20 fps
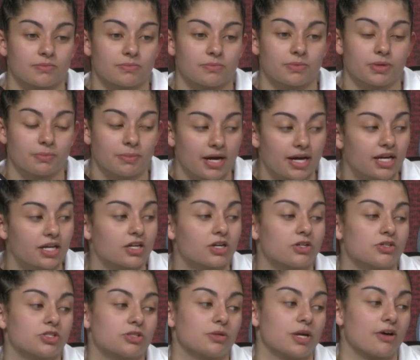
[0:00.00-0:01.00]
be my head
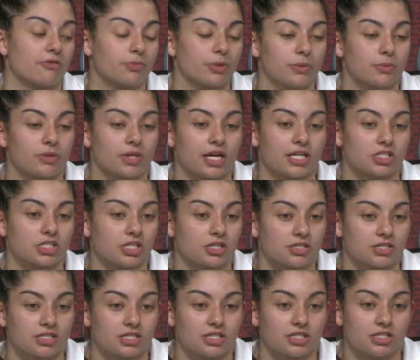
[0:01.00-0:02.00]
coach and have people like
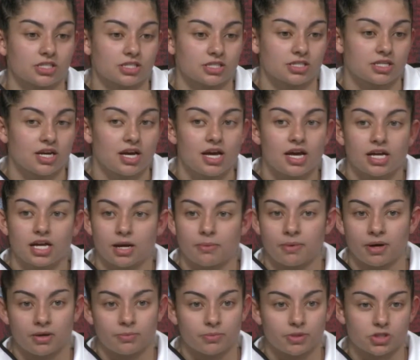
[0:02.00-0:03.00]
Chelsea just come
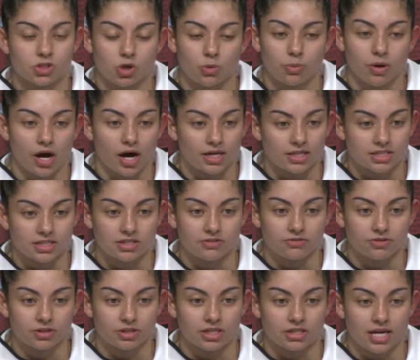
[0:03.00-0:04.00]
out and be so
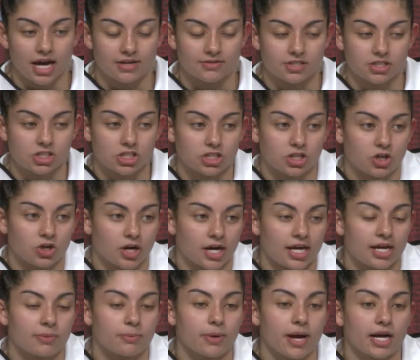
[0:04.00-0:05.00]
positive and have such a
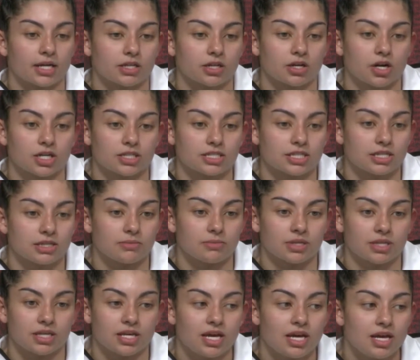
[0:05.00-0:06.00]
great impact on our team.
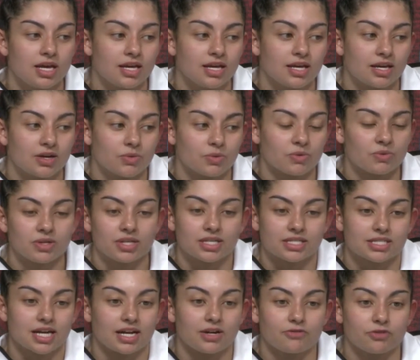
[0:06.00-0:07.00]
And we're really
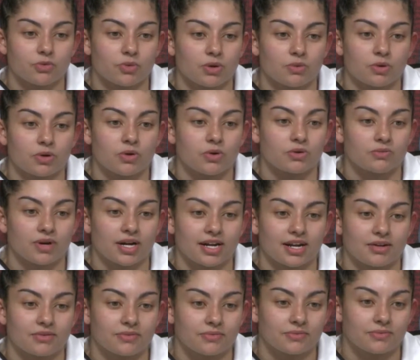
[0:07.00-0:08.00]
excited for where we're going right now.